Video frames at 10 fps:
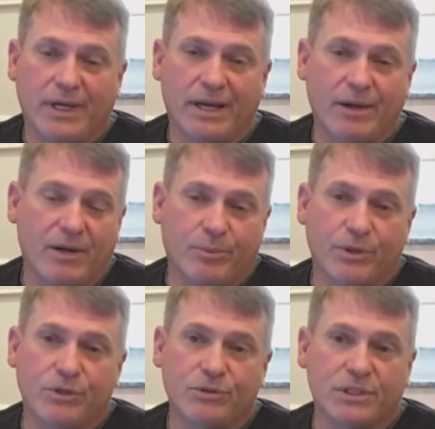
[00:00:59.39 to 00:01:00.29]
I had it
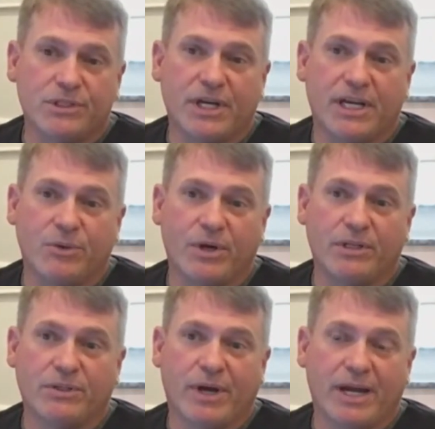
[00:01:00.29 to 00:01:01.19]
produced in
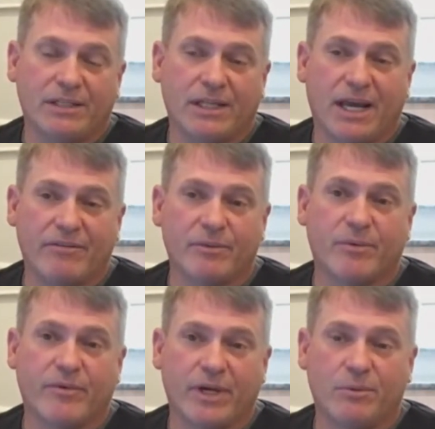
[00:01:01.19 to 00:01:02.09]
January, so I actually have them
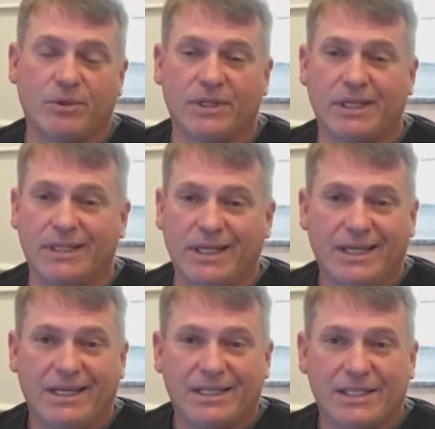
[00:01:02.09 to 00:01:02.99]
available, and it
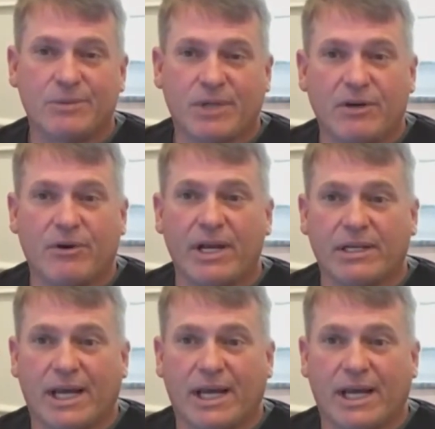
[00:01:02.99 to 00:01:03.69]
seems like great